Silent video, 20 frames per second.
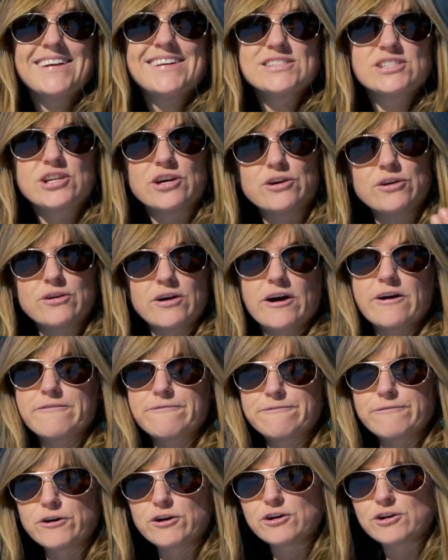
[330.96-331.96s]
So a
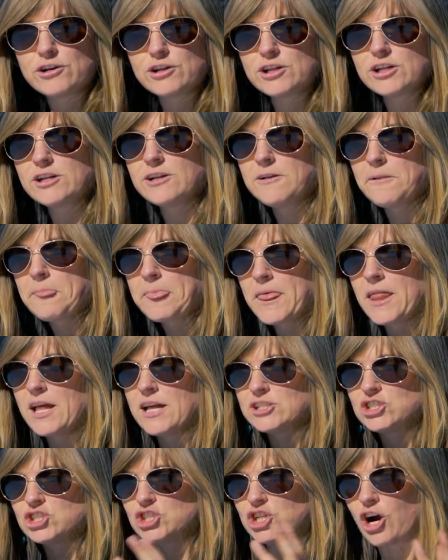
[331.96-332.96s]
full
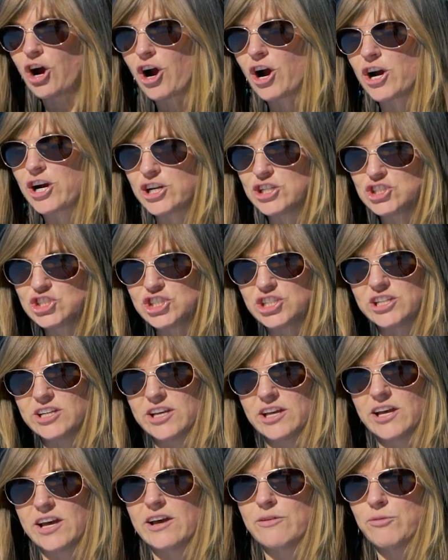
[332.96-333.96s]
charge,
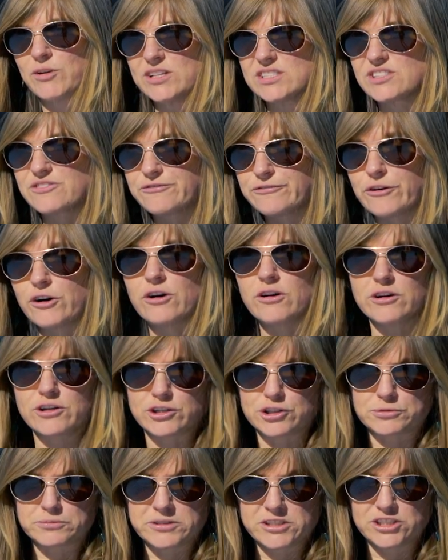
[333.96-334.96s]
when it's full,
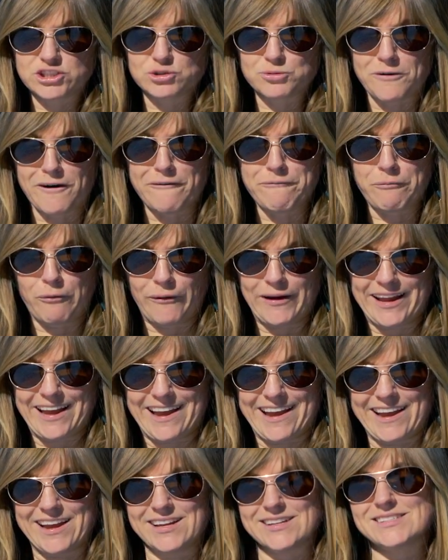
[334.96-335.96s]
it'll read
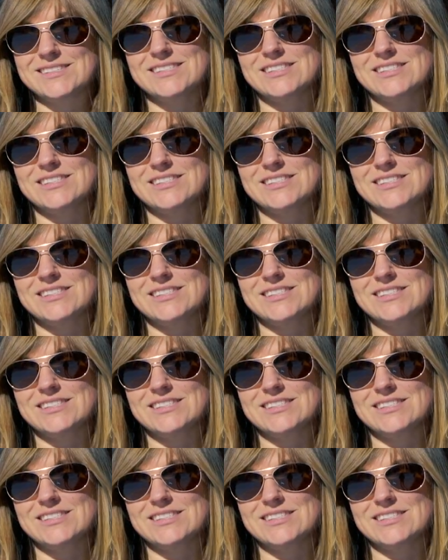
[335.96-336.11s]
12.8.